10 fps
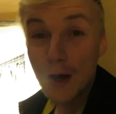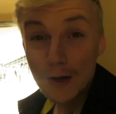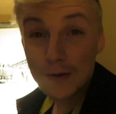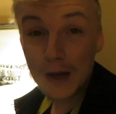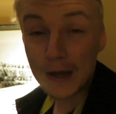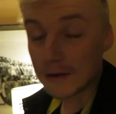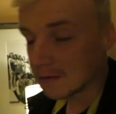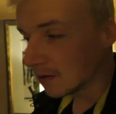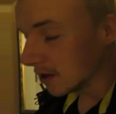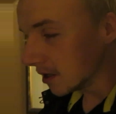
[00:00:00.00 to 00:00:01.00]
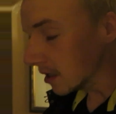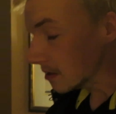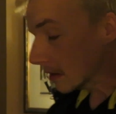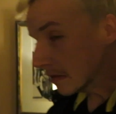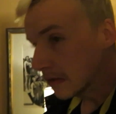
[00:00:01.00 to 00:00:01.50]
Lauderdale.
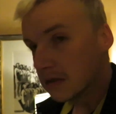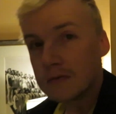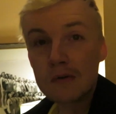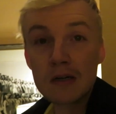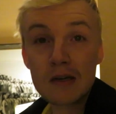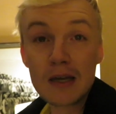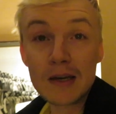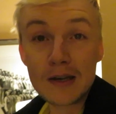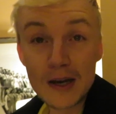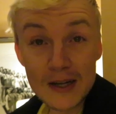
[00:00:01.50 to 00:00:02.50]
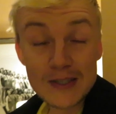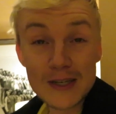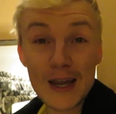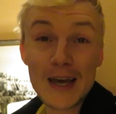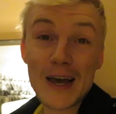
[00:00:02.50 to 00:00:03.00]
One and done
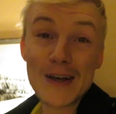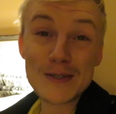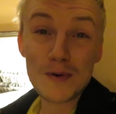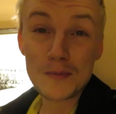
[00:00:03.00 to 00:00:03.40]
today, guys.